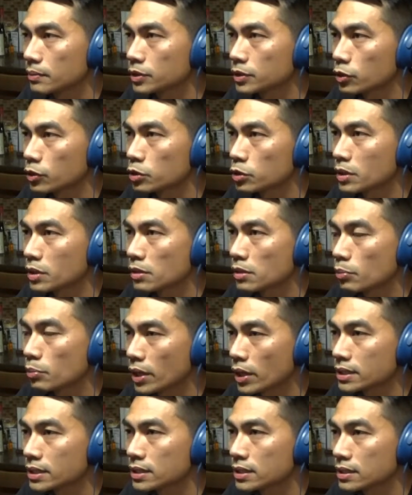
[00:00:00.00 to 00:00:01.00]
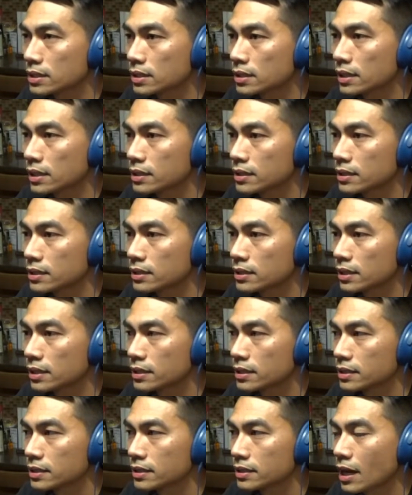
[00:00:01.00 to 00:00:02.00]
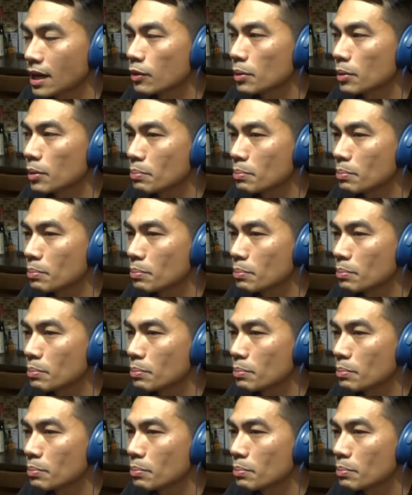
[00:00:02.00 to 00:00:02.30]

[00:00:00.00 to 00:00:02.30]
social media presence is now